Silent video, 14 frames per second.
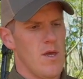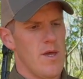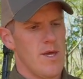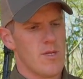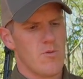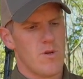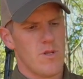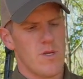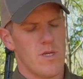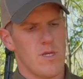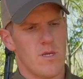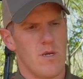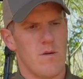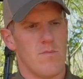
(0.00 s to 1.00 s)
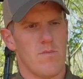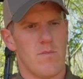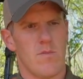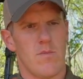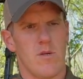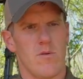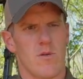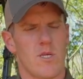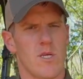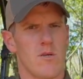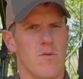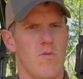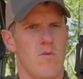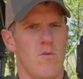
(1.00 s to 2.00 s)
It has one of these, you know,
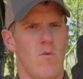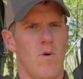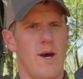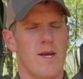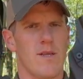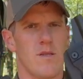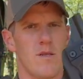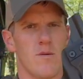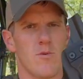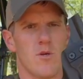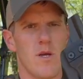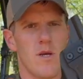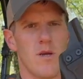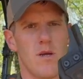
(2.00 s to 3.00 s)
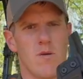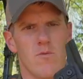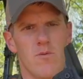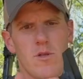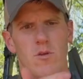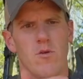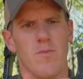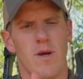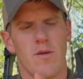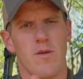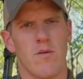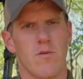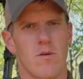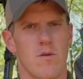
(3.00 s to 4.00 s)
single wide clips right here two
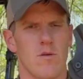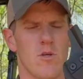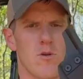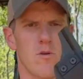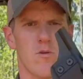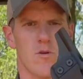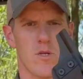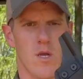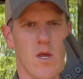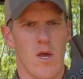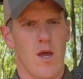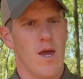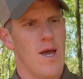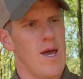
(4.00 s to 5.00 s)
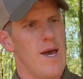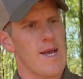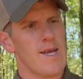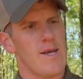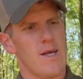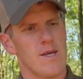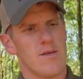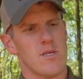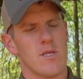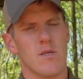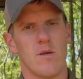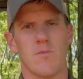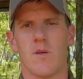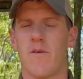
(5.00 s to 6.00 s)
mounting screws. I kind of like these
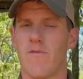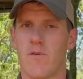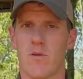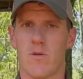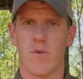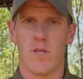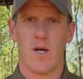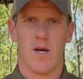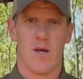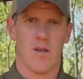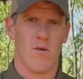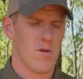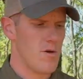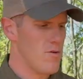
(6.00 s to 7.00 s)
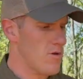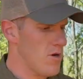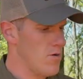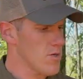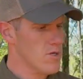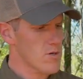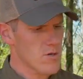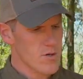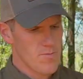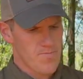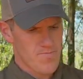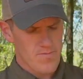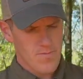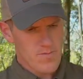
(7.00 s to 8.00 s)
clips. I've used them a lot on other holsters,
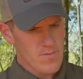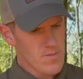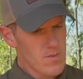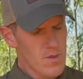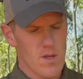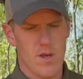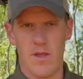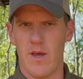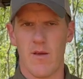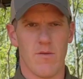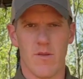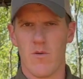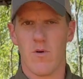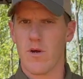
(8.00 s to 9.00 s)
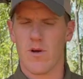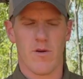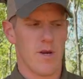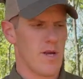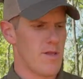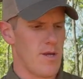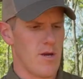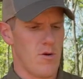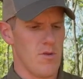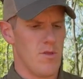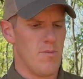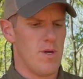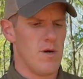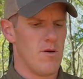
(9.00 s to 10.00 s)
and they work great. They hold
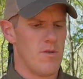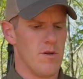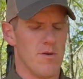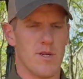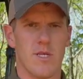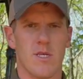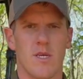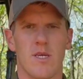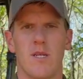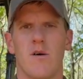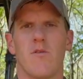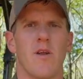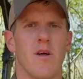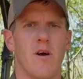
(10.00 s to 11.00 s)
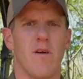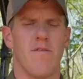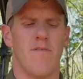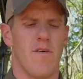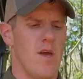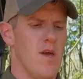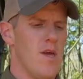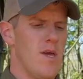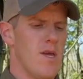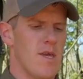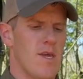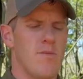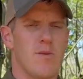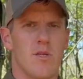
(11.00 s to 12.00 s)
the belt. They're easy to get on and off.
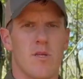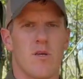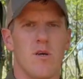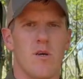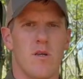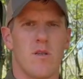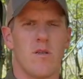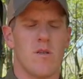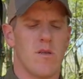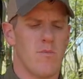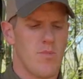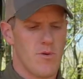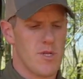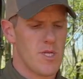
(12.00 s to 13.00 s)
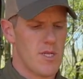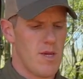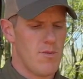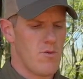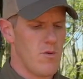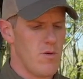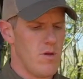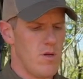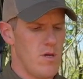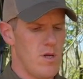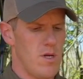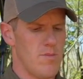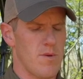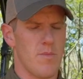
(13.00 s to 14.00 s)
It keeps the gun pretty stable
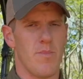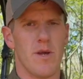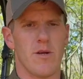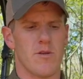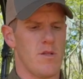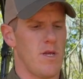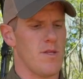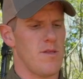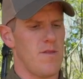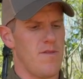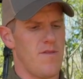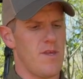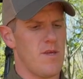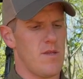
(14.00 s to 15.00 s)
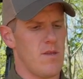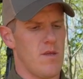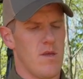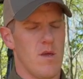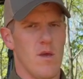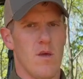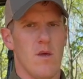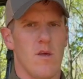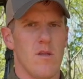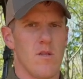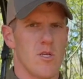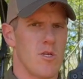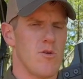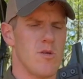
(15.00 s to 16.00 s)
compared to like the thin,
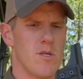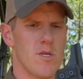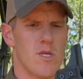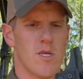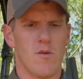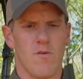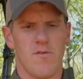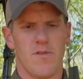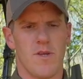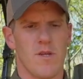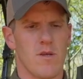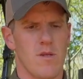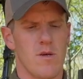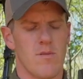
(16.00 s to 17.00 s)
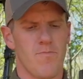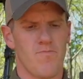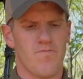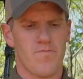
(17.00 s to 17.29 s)
just using a single thin clip.